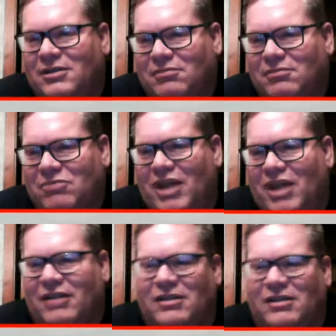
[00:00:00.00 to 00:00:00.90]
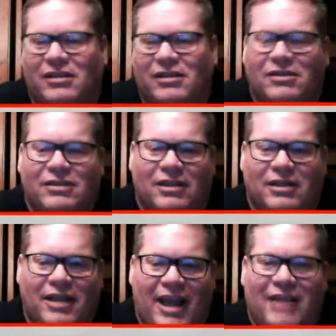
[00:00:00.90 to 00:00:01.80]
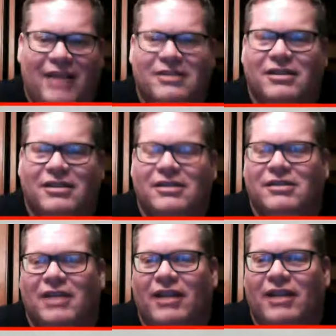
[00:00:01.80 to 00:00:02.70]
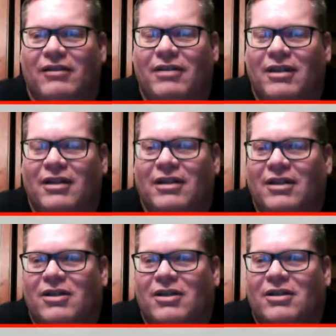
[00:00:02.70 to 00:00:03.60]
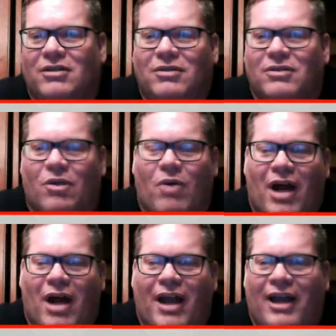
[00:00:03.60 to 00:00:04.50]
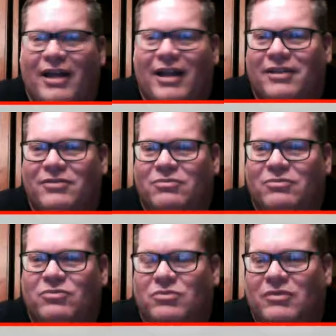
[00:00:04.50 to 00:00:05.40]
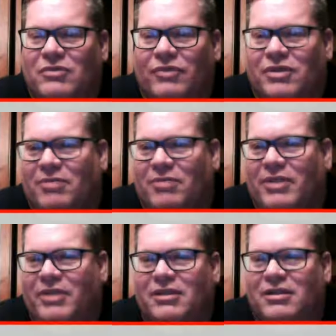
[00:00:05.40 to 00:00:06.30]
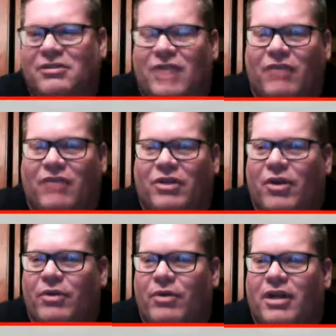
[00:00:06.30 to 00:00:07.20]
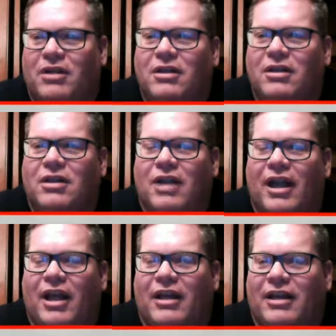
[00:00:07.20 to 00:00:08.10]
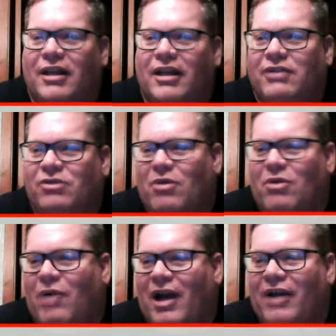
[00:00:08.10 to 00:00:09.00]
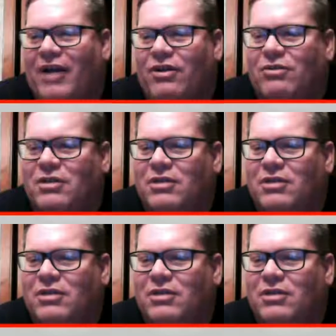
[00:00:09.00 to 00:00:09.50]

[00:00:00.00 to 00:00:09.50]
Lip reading: Texas and Kansas and Ohio and for some reason South Dakota and then to Ohio.